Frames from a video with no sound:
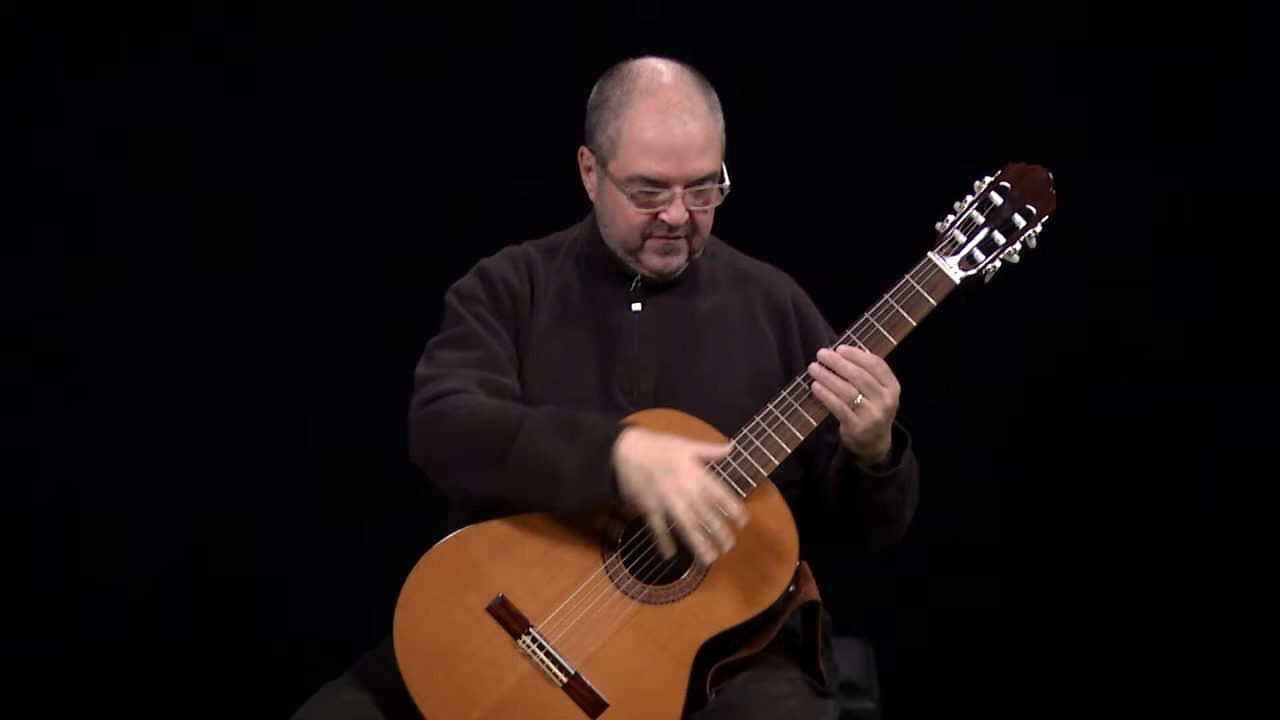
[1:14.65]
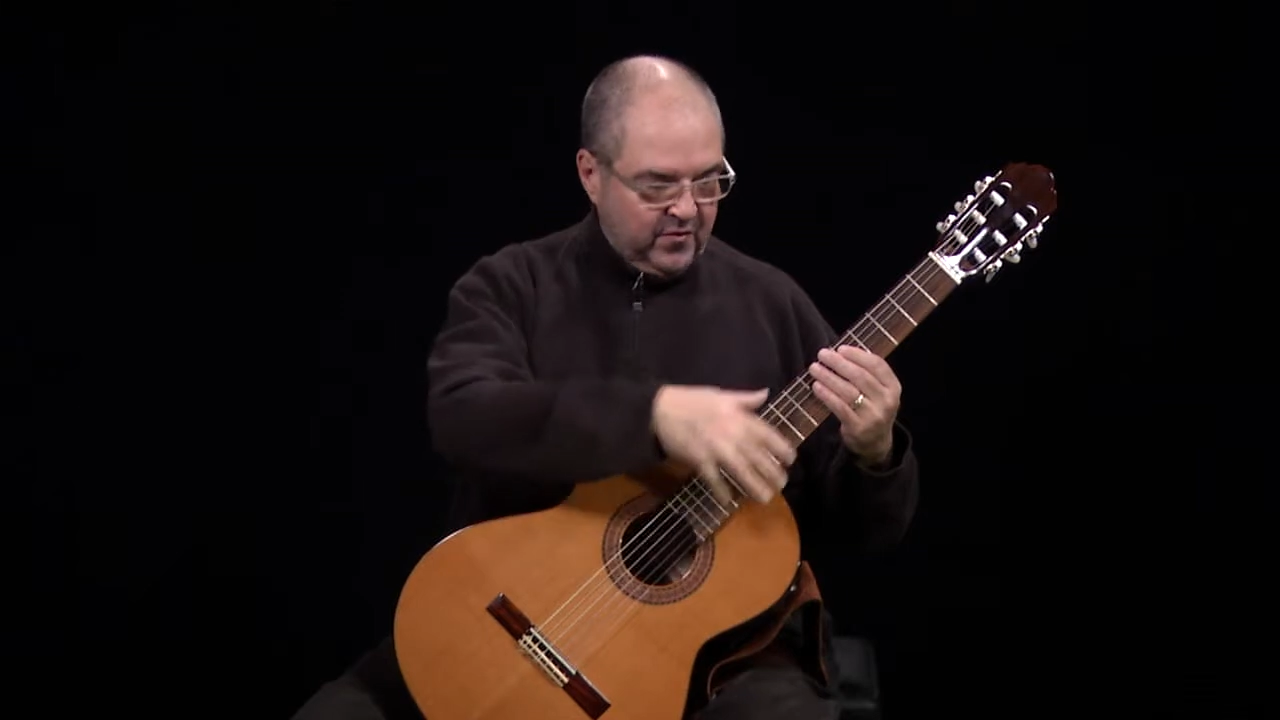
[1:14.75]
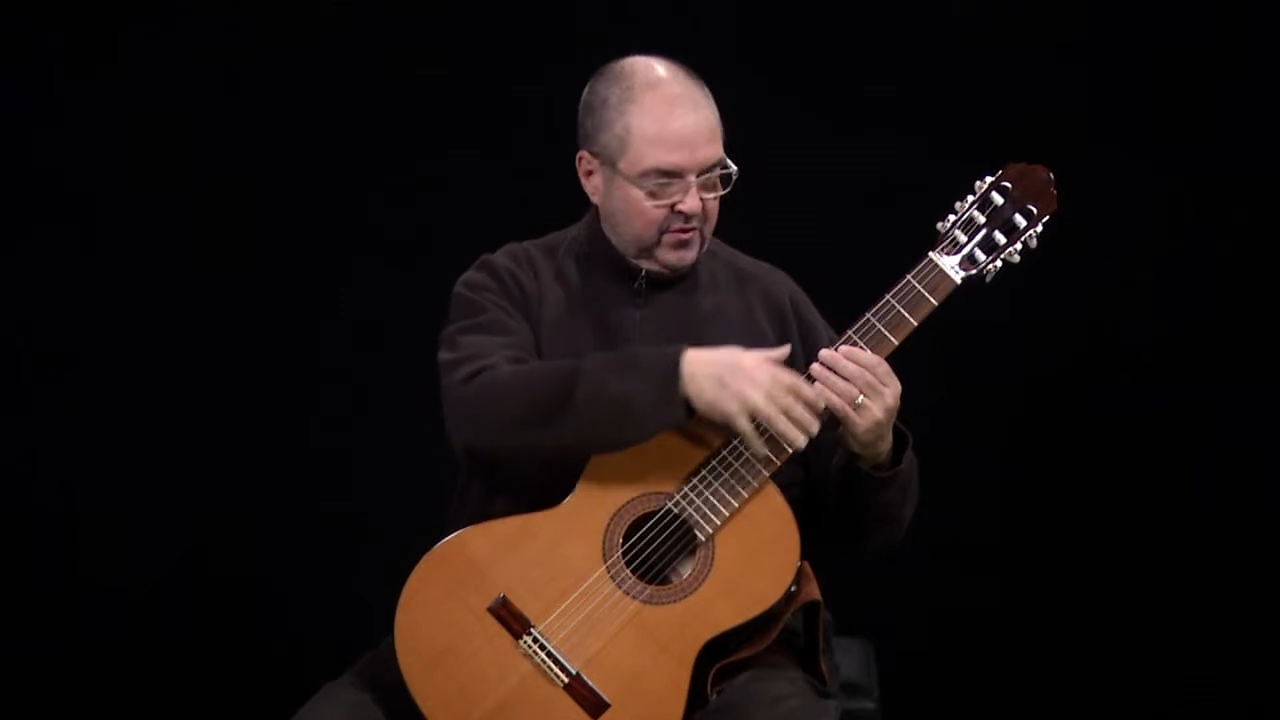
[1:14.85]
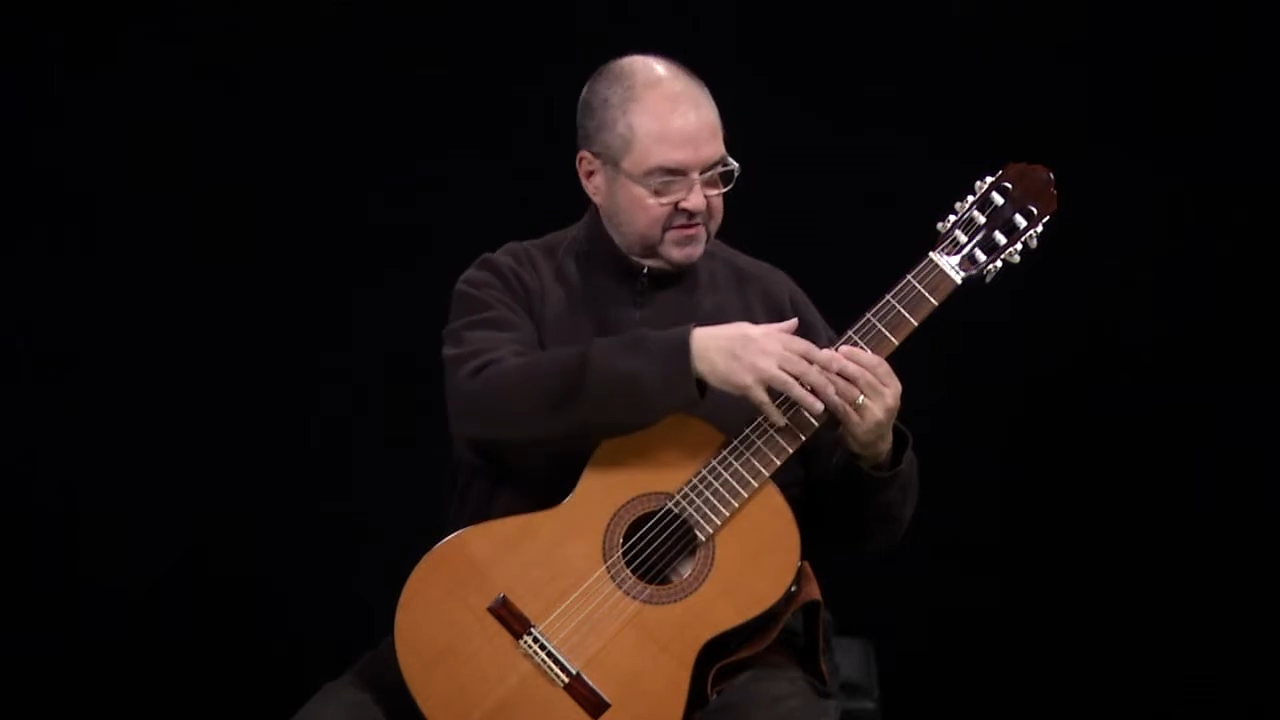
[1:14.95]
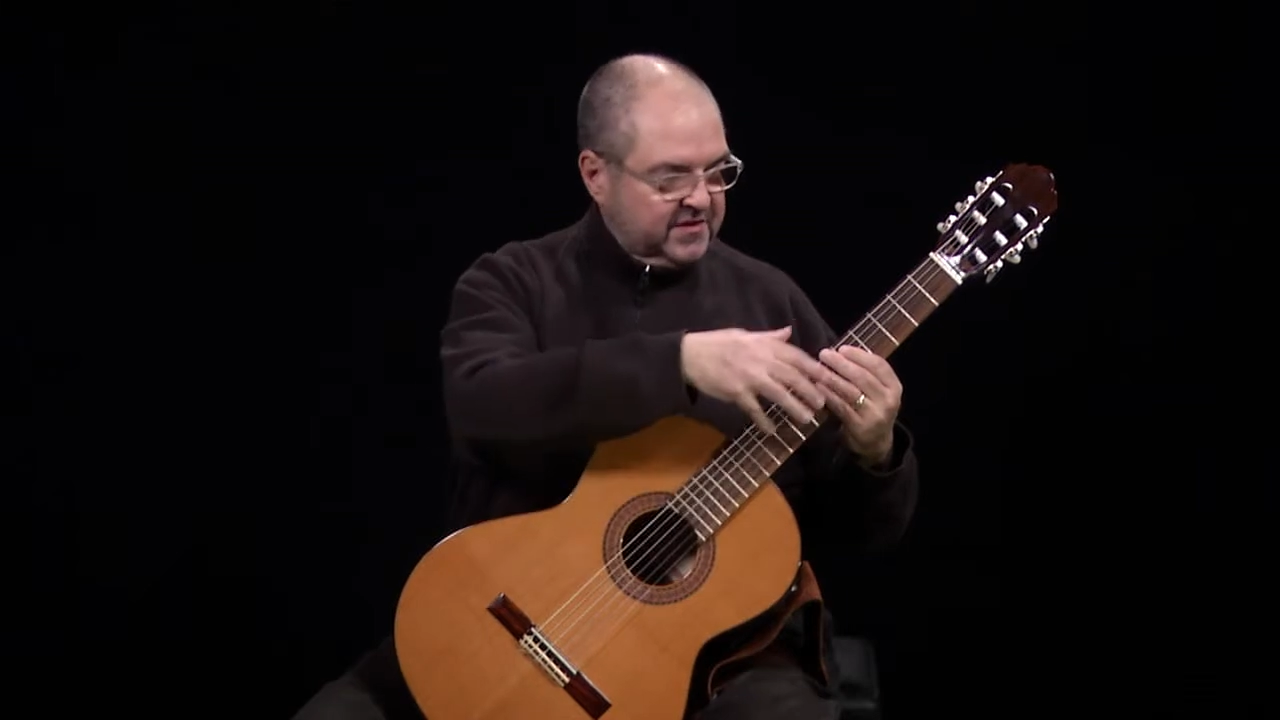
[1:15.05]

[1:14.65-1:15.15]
of course,